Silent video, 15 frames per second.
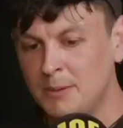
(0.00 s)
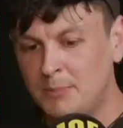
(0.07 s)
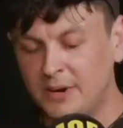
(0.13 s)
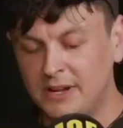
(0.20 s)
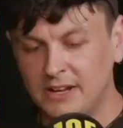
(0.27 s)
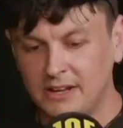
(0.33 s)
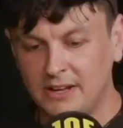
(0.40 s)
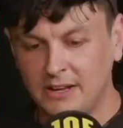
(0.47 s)

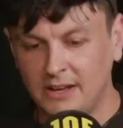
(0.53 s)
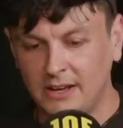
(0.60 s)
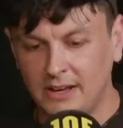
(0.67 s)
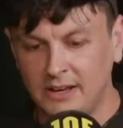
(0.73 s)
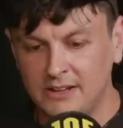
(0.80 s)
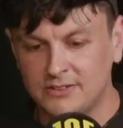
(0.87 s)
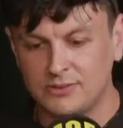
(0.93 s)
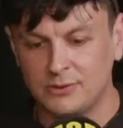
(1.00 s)
But it,
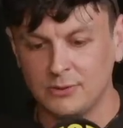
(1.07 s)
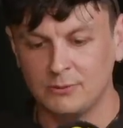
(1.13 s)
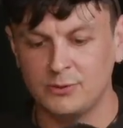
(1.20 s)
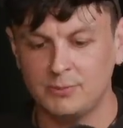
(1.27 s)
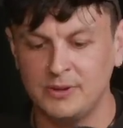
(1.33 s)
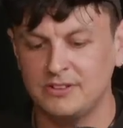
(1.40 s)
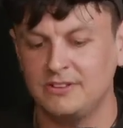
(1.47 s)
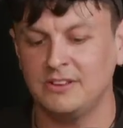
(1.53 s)
it sort of
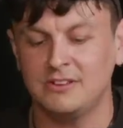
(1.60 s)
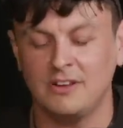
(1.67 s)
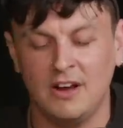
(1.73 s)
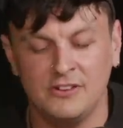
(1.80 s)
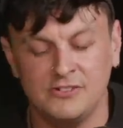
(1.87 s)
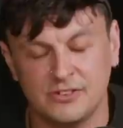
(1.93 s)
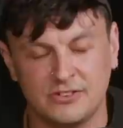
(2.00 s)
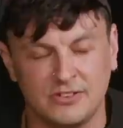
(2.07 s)
speaks to this.
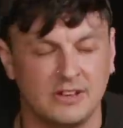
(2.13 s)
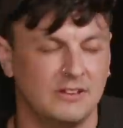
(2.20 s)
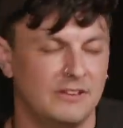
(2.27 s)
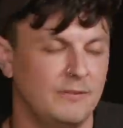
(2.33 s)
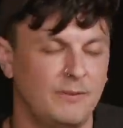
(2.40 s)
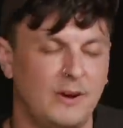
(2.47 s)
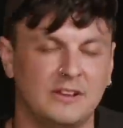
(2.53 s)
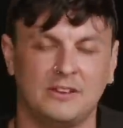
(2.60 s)
I just think
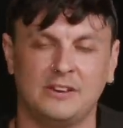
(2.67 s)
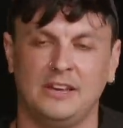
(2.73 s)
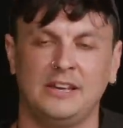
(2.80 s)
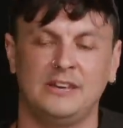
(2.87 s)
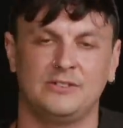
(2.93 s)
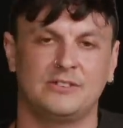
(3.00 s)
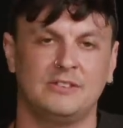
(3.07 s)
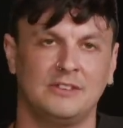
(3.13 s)
the fact that
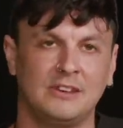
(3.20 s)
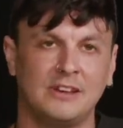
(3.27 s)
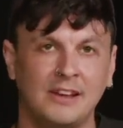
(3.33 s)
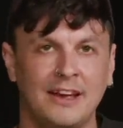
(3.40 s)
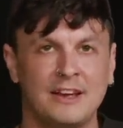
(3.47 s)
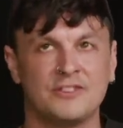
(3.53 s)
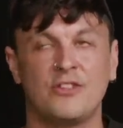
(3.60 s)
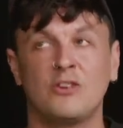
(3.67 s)
he's that
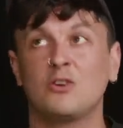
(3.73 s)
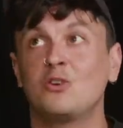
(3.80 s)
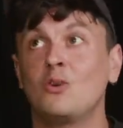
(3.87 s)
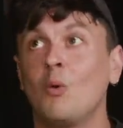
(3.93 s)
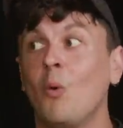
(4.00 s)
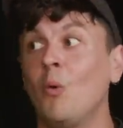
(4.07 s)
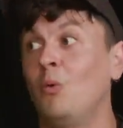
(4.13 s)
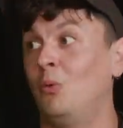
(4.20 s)
he has the
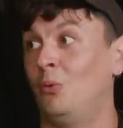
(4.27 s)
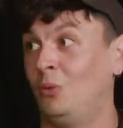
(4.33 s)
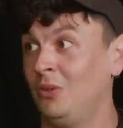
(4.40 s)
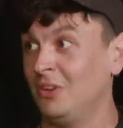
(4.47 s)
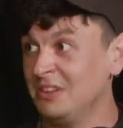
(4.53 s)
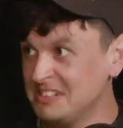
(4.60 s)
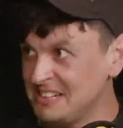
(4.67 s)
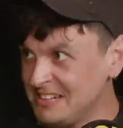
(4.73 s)

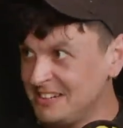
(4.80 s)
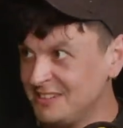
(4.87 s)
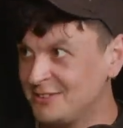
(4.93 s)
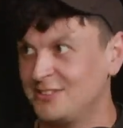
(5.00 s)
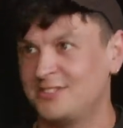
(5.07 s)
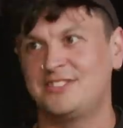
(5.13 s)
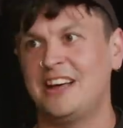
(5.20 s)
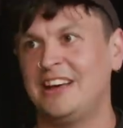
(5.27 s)
gall
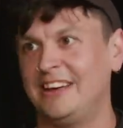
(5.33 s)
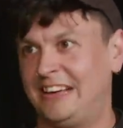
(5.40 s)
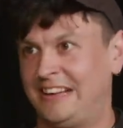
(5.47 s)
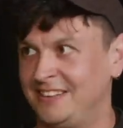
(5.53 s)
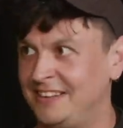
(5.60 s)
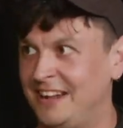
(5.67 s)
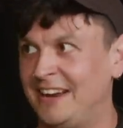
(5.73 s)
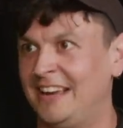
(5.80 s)
to
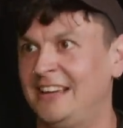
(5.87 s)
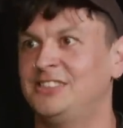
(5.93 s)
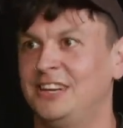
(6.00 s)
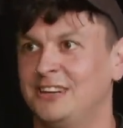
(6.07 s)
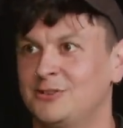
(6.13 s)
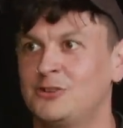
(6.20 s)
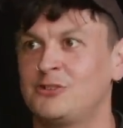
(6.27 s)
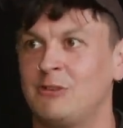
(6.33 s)
say the N H
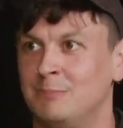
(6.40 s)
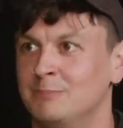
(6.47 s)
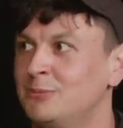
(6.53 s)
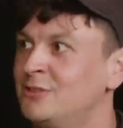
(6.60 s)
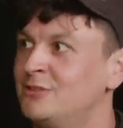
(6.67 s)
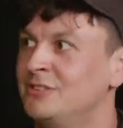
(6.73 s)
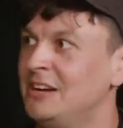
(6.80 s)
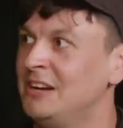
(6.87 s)
S
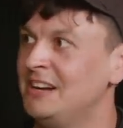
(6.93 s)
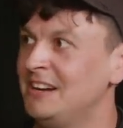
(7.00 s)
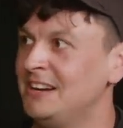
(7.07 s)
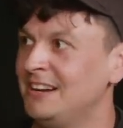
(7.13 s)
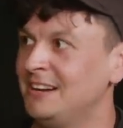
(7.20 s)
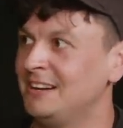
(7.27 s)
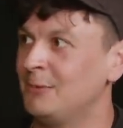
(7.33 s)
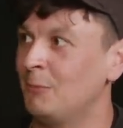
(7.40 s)
trumps
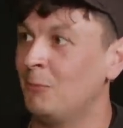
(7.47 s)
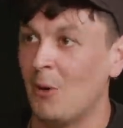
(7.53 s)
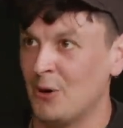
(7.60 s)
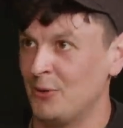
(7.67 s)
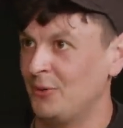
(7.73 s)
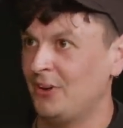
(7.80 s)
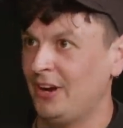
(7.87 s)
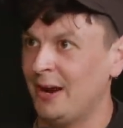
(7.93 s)

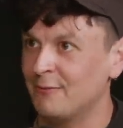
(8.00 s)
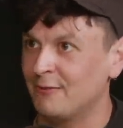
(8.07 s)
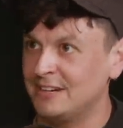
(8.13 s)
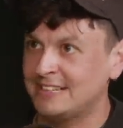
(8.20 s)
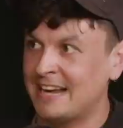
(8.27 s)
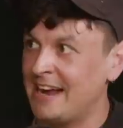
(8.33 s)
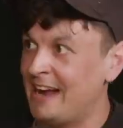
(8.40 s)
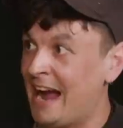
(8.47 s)
woke every
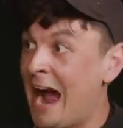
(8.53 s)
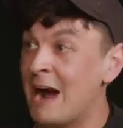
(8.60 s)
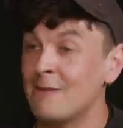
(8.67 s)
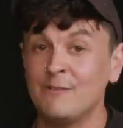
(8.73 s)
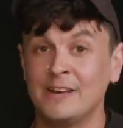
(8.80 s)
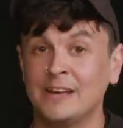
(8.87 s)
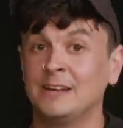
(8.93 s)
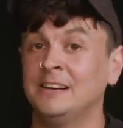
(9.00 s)
day,
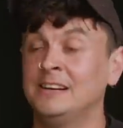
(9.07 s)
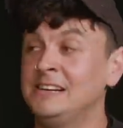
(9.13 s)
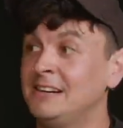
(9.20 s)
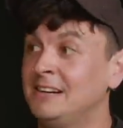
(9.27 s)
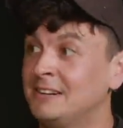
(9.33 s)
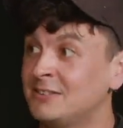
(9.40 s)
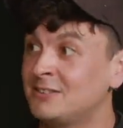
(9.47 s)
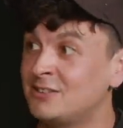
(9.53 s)
having
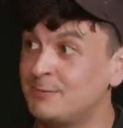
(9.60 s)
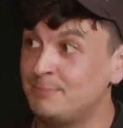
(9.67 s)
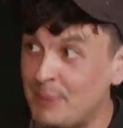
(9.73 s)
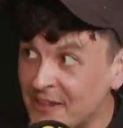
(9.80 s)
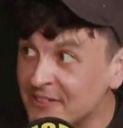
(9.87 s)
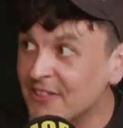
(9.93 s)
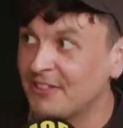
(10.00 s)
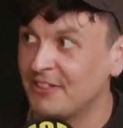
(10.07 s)

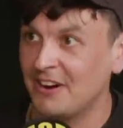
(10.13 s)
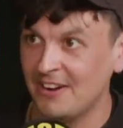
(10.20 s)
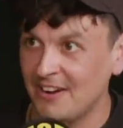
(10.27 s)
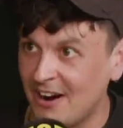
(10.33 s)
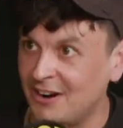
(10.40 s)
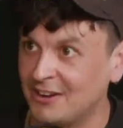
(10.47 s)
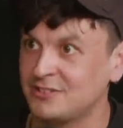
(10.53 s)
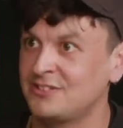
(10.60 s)
spent the
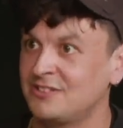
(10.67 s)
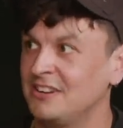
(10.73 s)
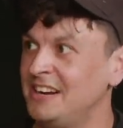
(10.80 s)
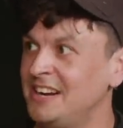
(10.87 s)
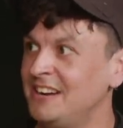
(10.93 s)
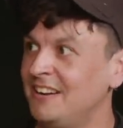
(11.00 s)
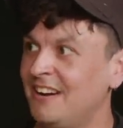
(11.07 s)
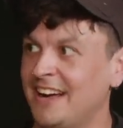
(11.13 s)
last
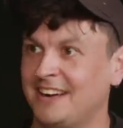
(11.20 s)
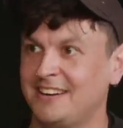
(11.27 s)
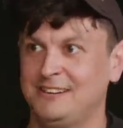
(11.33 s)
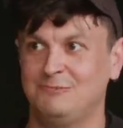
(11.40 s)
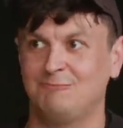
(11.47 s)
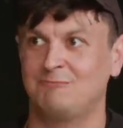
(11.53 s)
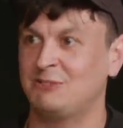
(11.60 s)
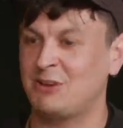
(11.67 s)
like
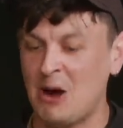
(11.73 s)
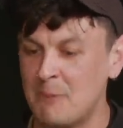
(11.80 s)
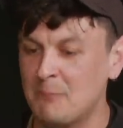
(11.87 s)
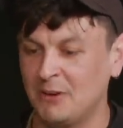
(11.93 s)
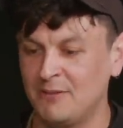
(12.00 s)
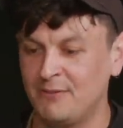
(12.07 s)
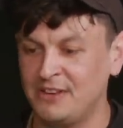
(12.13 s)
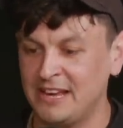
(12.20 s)

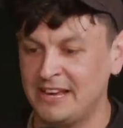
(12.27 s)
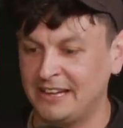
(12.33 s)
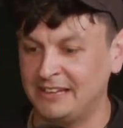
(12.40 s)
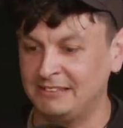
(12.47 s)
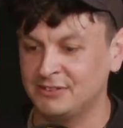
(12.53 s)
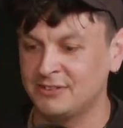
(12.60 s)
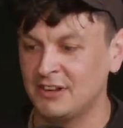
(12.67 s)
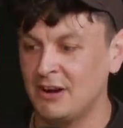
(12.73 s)
couple of
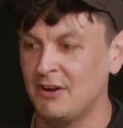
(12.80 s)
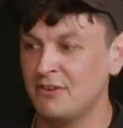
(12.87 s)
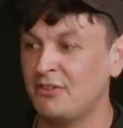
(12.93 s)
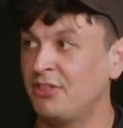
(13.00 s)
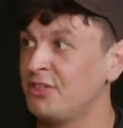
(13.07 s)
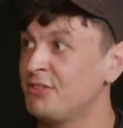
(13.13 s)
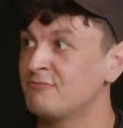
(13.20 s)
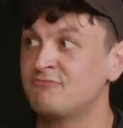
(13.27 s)
years
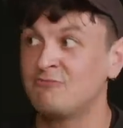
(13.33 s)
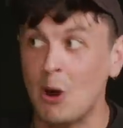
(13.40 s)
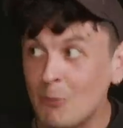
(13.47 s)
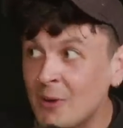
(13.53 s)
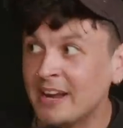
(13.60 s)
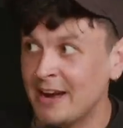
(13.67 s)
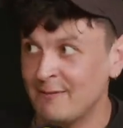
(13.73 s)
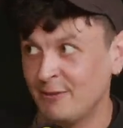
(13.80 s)

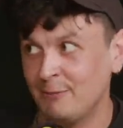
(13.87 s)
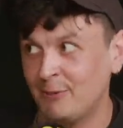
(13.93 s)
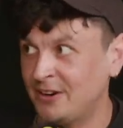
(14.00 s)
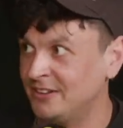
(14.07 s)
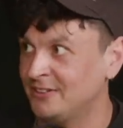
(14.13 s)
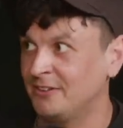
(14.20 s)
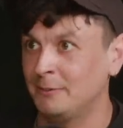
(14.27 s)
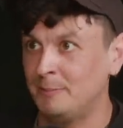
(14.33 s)
throwing everyone
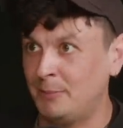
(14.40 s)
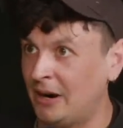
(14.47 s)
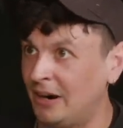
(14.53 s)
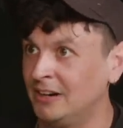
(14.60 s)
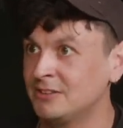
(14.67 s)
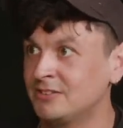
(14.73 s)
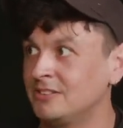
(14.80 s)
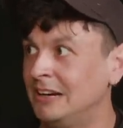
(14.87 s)
under the
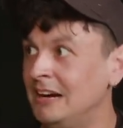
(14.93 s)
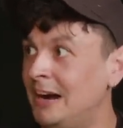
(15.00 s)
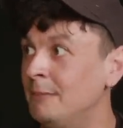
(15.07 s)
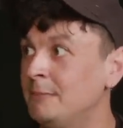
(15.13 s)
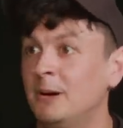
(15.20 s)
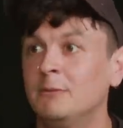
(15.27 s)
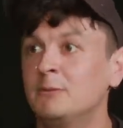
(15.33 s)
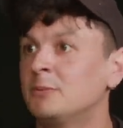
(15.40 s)
bus. I
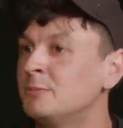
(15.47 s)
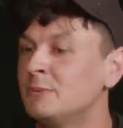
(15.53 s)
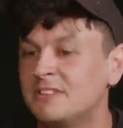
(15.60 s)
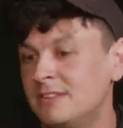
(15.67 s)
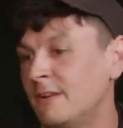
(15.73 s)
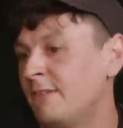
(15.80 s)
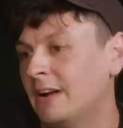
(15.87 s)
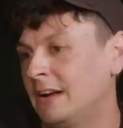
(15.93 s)
mean, I was
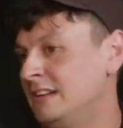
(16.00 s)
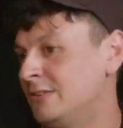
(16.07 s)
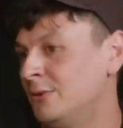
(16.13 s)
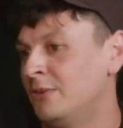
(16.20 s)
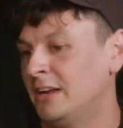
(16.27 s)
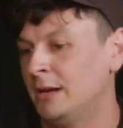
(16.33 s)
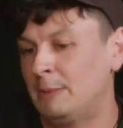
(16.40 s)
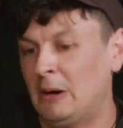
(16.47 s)
specifically
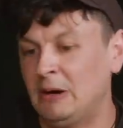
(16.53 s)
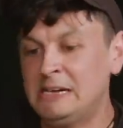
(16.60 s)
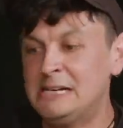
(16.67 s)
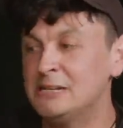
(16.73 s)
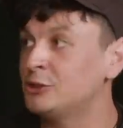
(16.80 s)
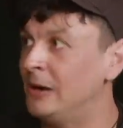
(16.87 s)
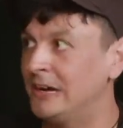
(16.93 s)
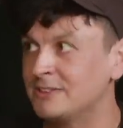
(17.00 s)
talking about
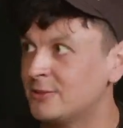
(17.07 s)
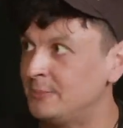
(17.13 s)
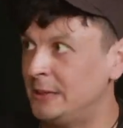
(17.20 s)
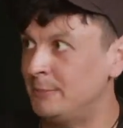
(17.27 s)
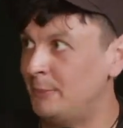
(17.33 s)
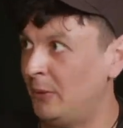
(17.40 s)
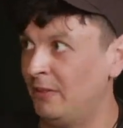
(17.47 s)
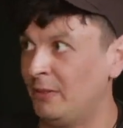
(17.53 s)
trans
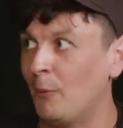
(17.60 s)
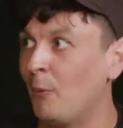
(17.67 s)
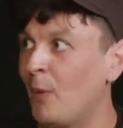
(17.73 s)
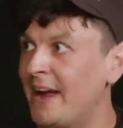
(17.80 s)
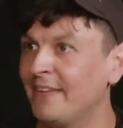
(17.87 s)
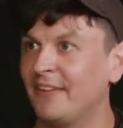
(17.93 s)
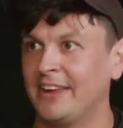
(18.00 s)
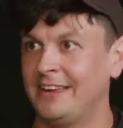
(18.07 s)
people and the
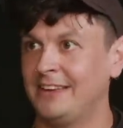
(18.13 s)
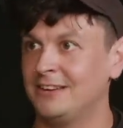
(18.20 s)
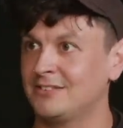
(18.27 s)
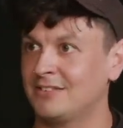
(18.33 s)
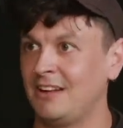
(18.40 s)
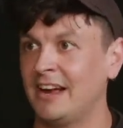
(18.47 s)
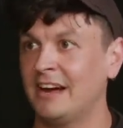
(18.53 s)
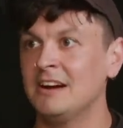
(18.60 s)
way that he
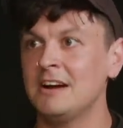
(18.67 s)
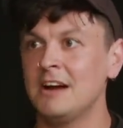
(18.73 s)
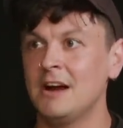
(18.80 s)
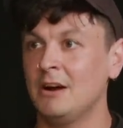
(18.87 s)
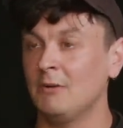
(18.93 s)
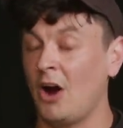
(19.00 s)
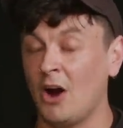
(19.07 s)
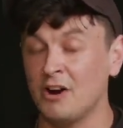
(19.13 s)
has like
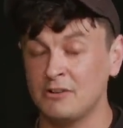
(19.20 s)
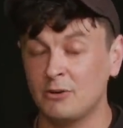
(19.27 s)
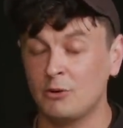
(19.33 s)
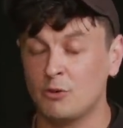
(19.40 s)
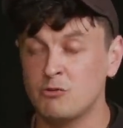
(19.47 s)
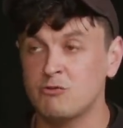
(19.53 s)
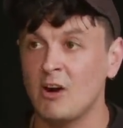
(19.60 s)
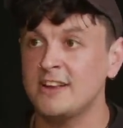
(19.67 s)

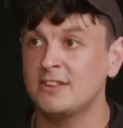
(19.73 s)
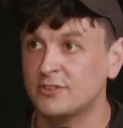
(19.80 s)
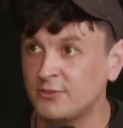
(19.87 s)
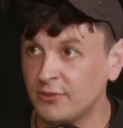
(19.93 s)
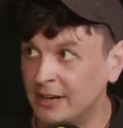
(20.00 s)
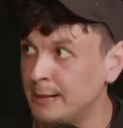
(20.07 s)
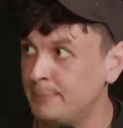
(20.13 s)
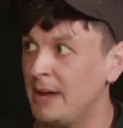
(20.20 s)

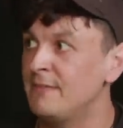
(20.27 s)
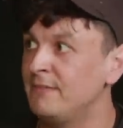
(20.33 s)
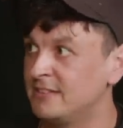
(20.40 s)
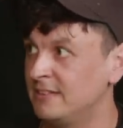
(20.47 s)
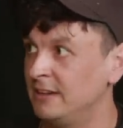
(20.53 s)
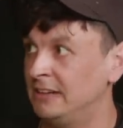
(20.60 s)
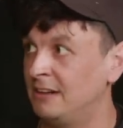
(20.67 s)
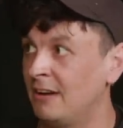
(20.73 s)
ungracefully
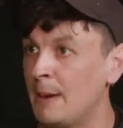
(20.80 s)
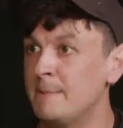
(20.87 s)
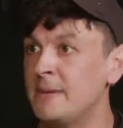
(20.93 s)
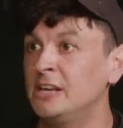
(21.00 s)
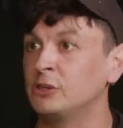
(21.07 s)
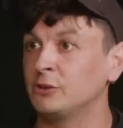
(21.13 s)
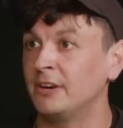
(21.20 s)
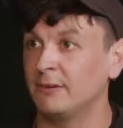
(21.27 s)
pivoted, like
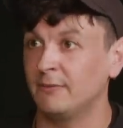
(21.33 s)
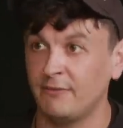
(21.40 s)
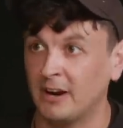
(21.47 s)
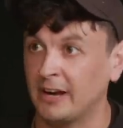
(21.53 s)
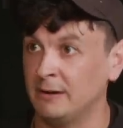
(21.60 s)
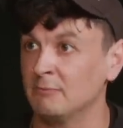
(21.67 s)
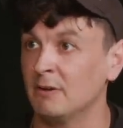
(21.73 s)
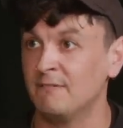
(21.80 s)
me trying to
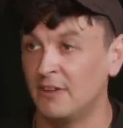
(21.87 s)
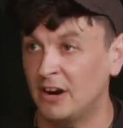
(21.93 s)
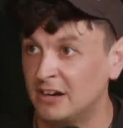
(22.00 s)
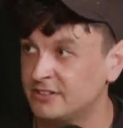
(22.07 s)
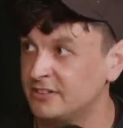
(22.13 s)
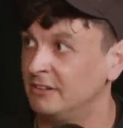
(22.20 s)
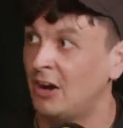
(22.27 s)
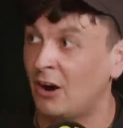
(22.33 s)
fucking reverse an